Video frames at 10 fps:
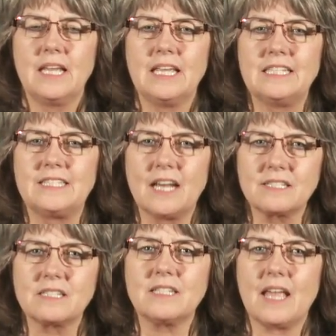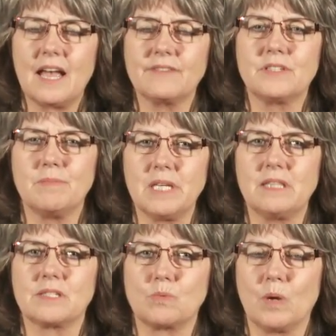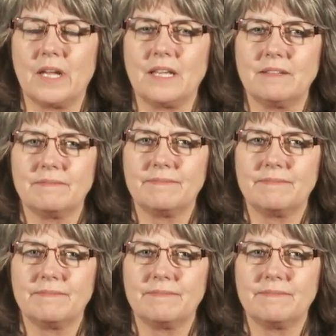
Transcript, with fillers: It doesn't have to be this way.